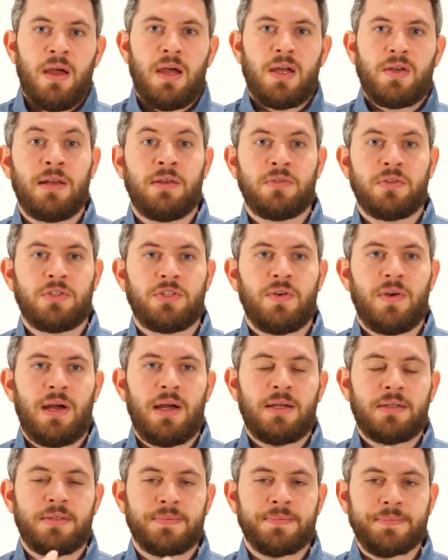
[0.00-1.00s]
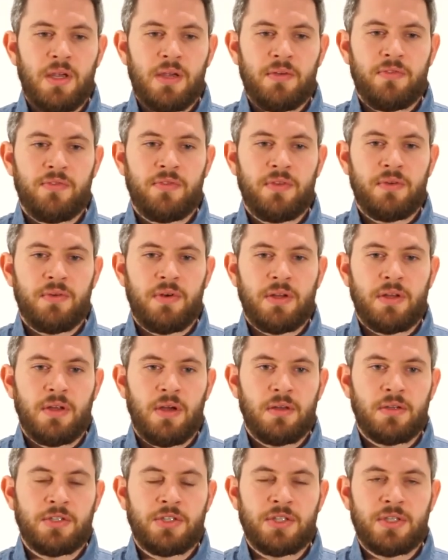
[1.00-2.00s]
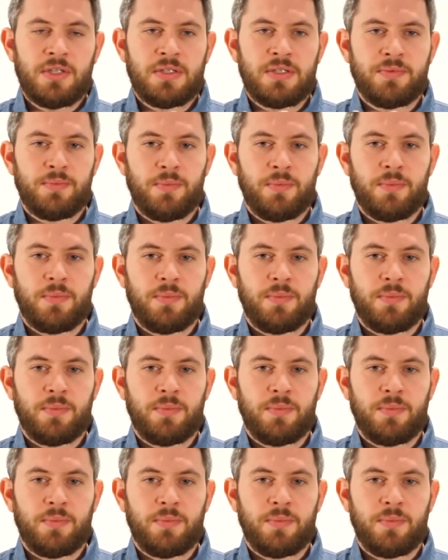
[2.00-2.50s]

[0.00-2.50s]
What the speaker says: and we tried to give the radiologists